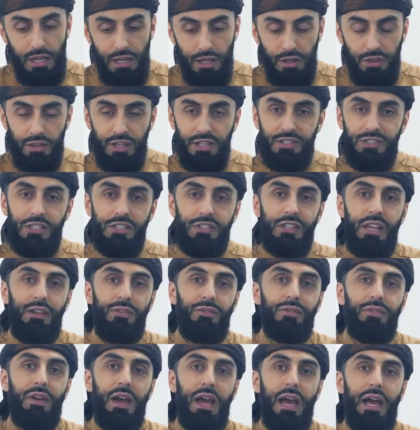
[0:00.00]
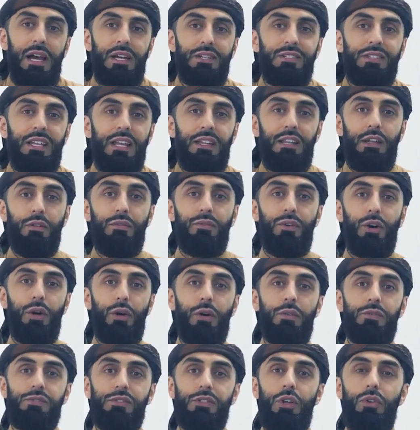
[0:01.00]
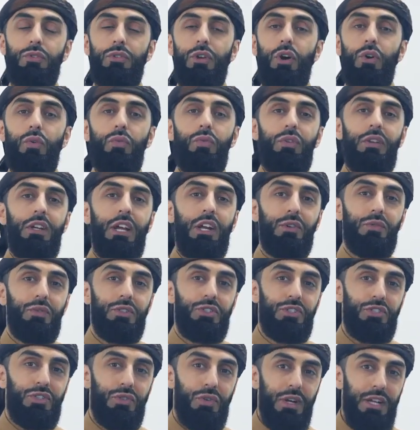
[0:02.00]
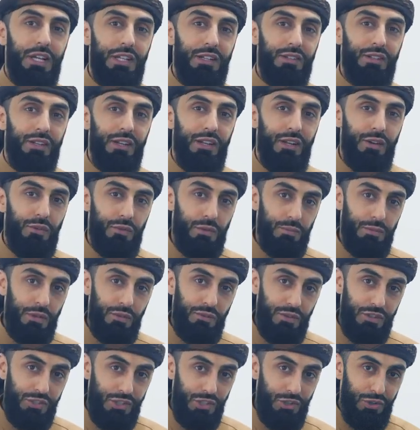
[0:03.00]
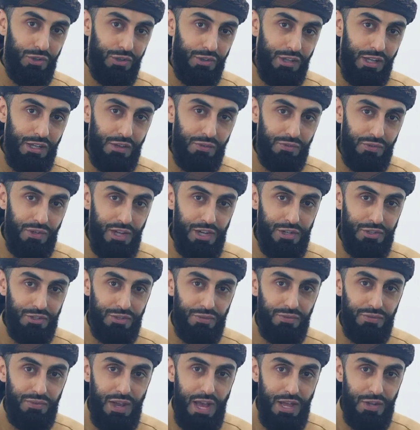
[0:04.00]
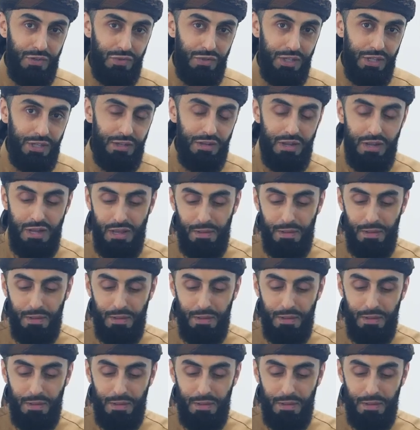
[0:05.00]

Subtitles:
This is a fast that involves not only a restraint from the physical nullifiers of fasting,